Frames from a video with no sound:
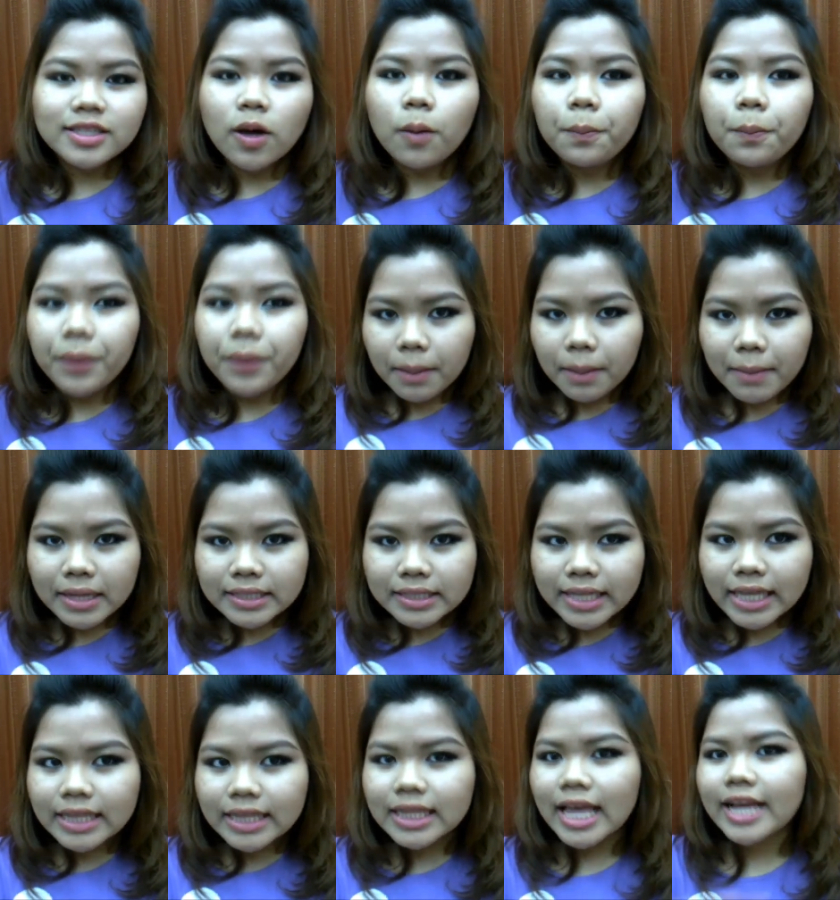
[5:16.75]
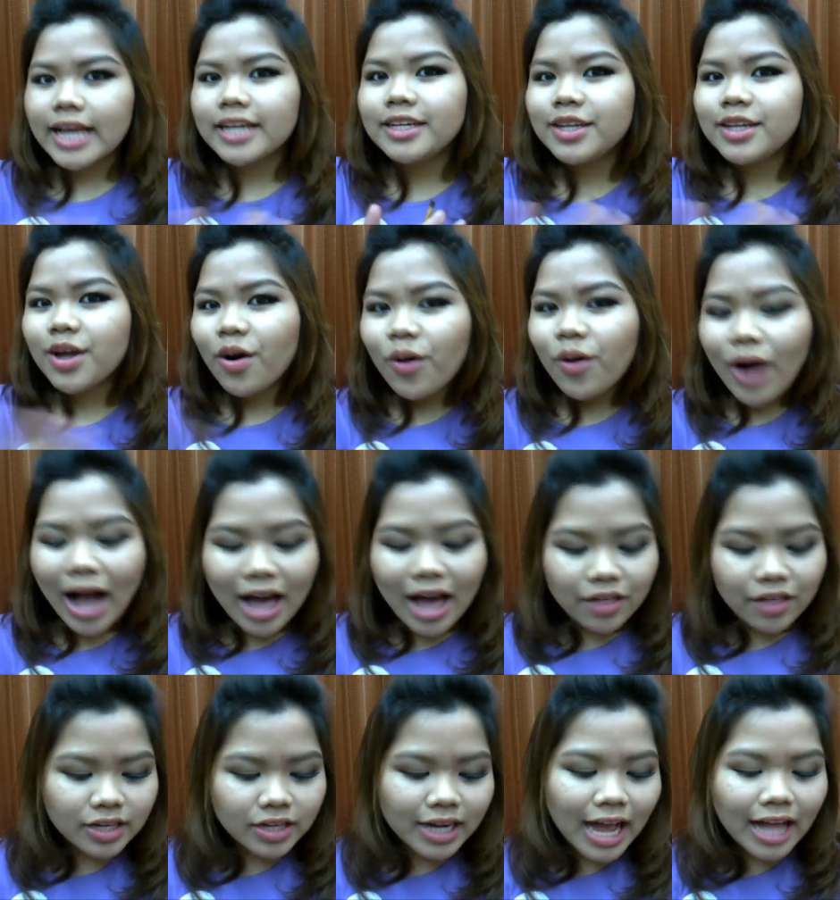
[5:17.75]
so pigmented like no
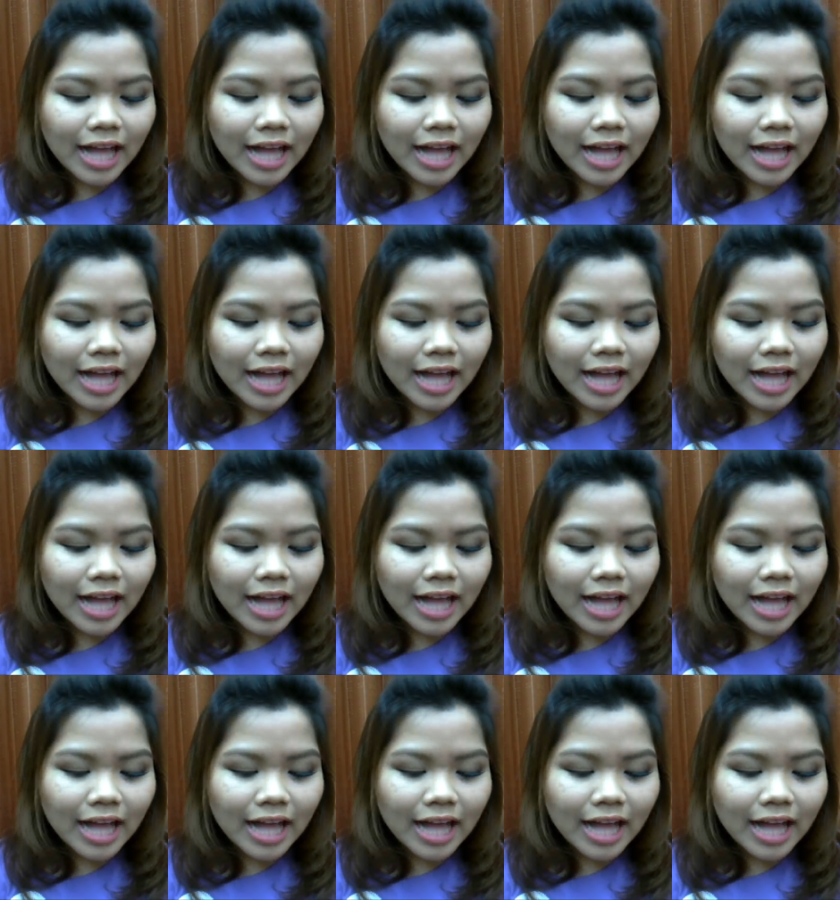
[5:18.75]
other